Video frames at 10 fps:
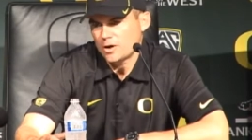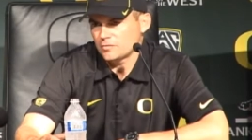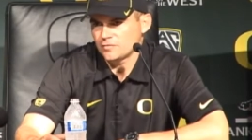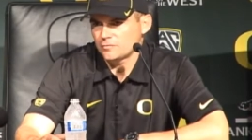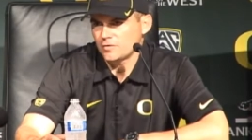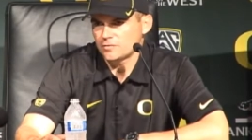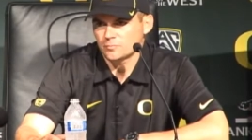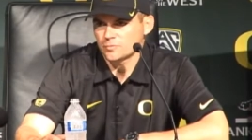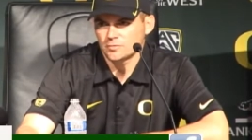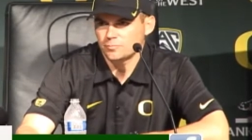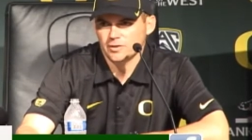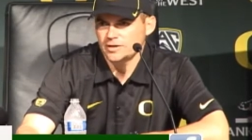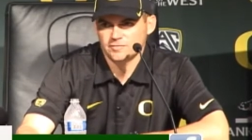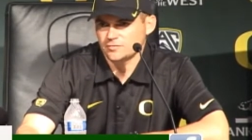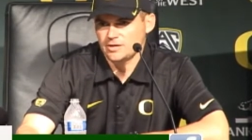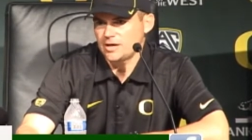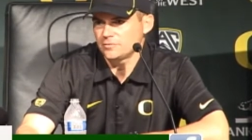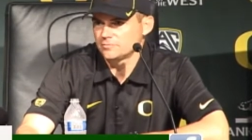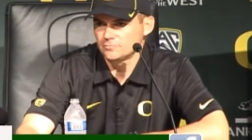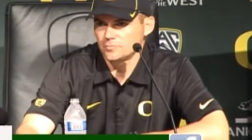pride ourselves on is we're going to play till the
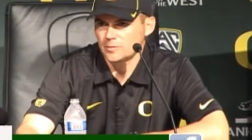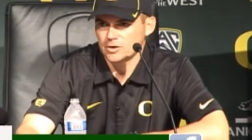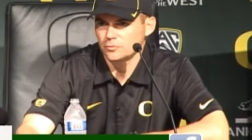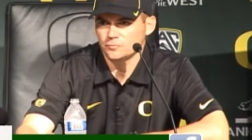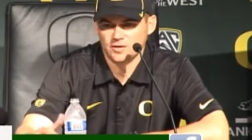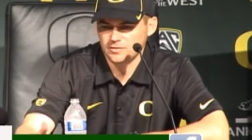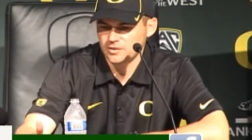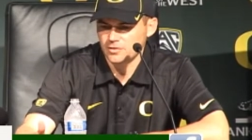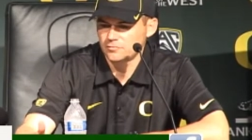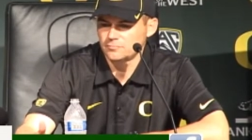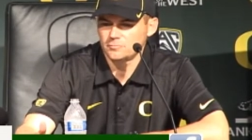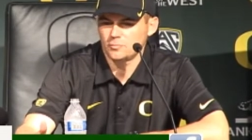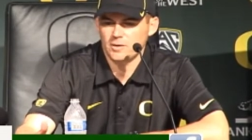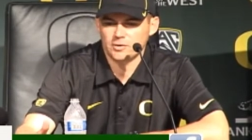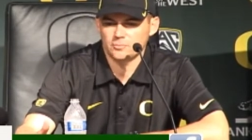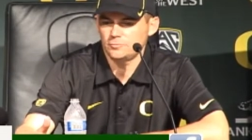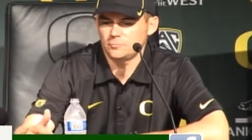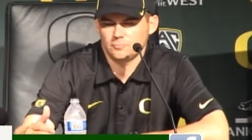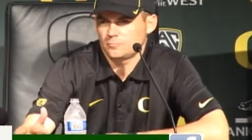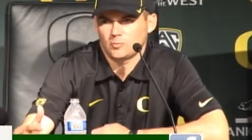end, no matter who's in there, no matter
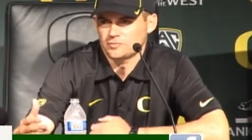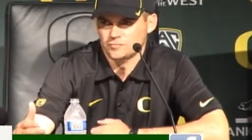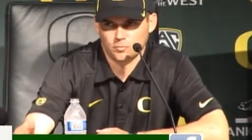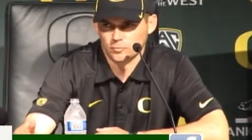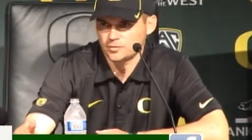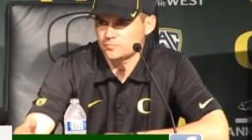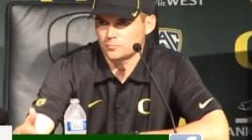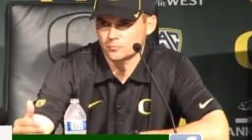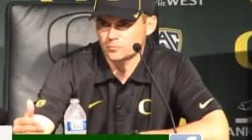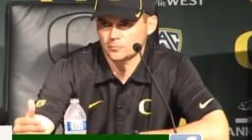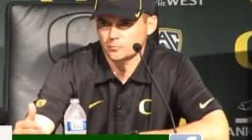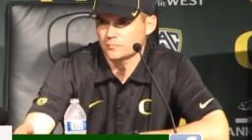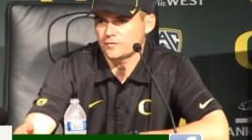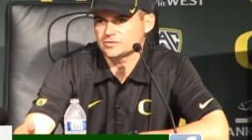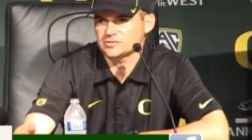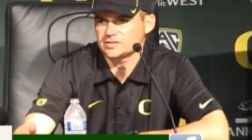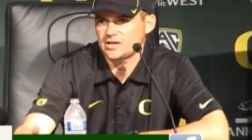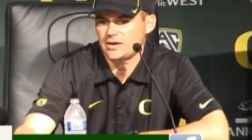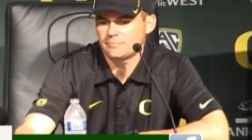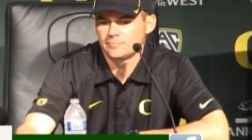what the score is, we're finishing the
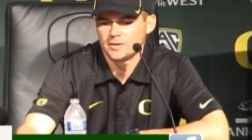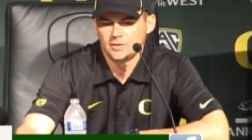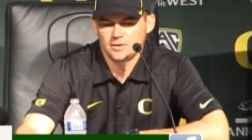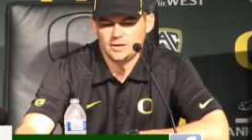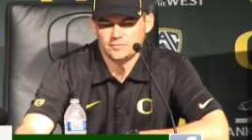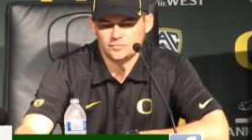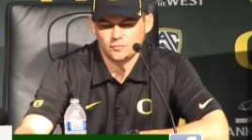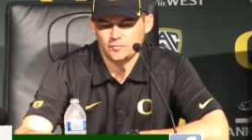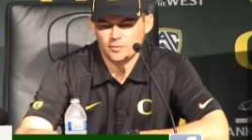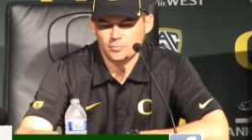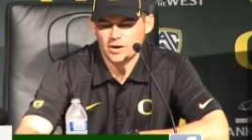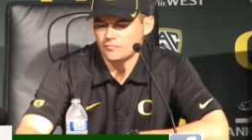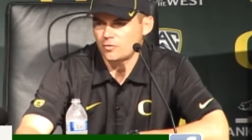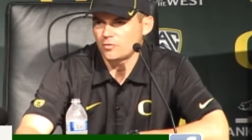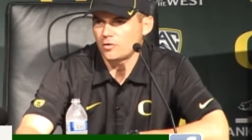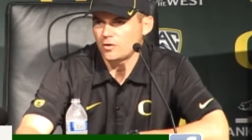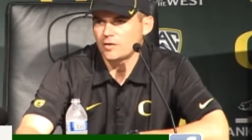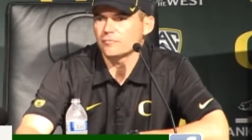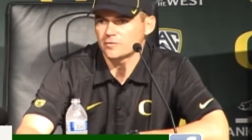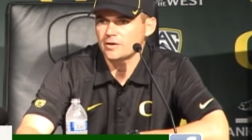game. And so very proud of our
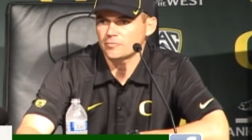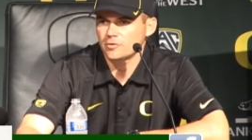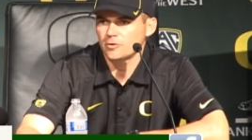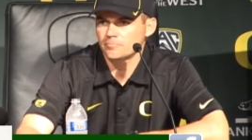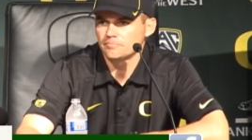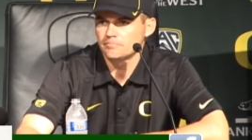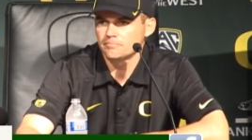effort in that regard.